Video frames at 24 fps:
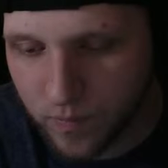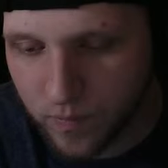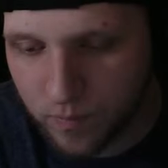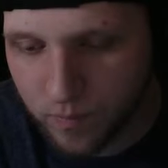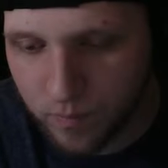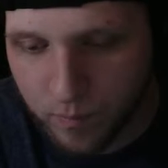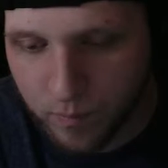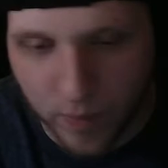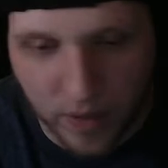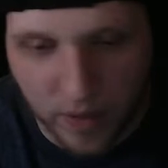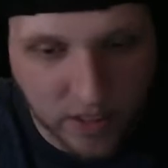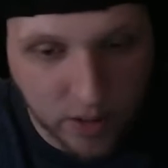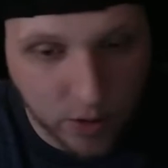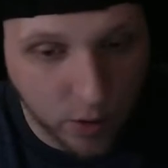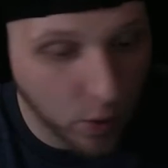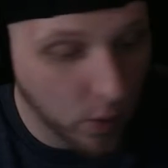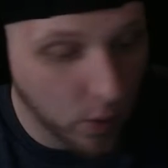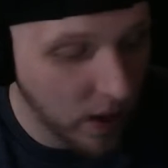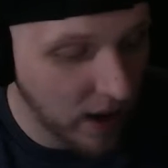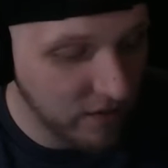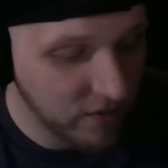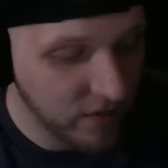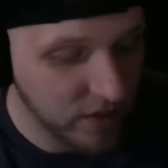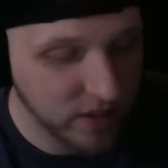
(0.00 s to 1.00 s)
But so
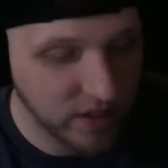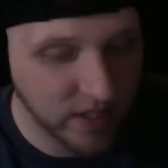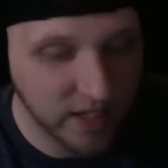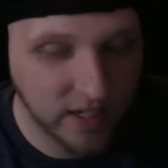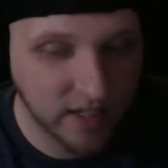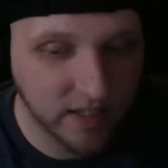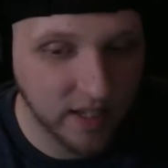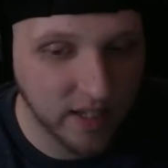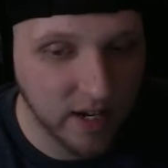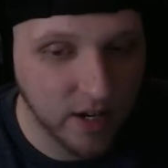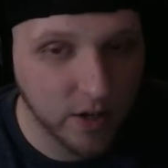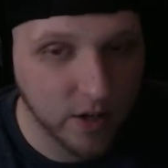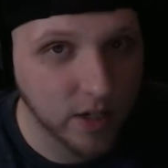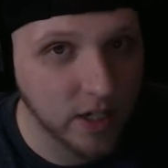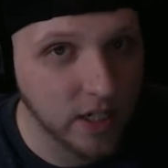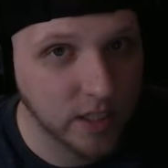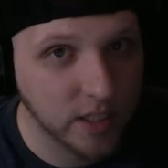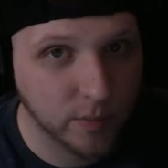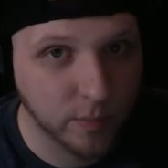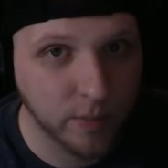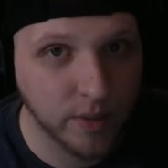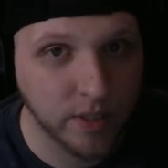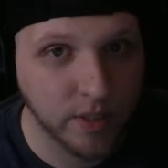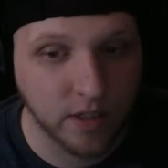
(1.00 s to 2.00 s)
everything in there has
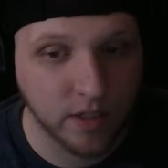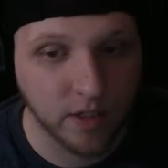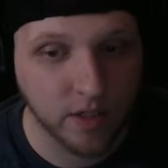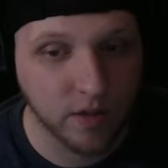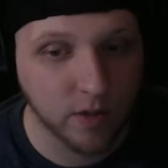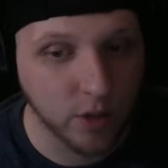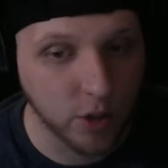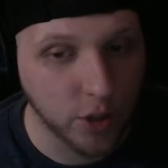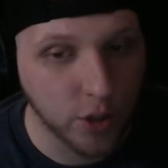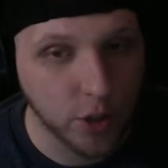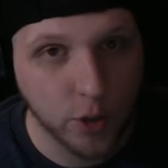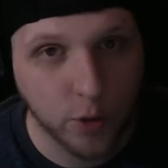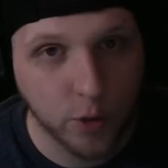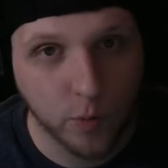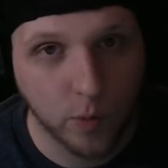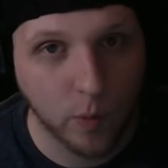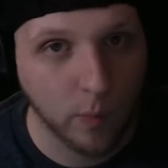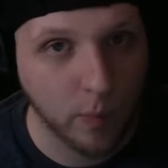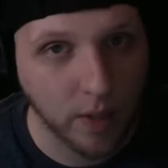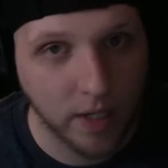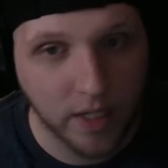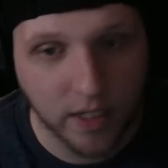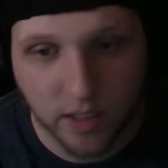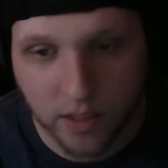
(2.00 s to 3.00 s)
been new,
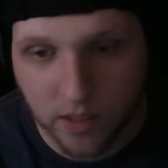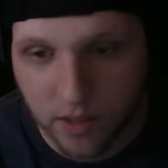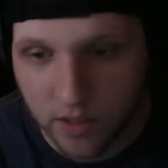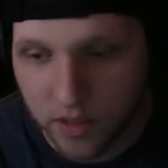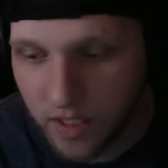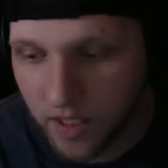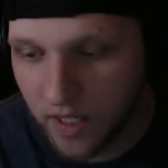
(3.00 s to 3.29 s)
replaced.